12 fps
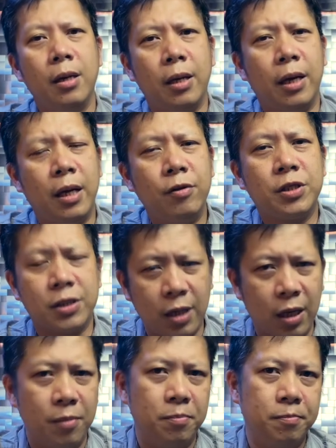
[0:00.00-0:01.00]
And now it's
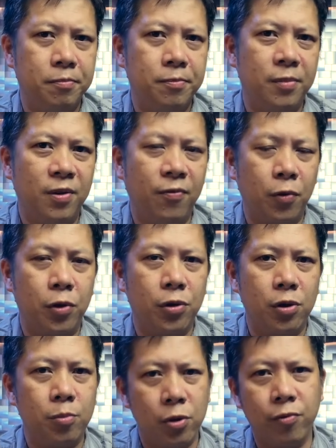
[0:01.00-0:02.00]
time for
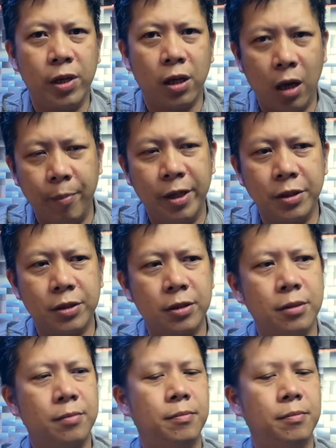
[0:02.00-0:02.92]
your viewer comments.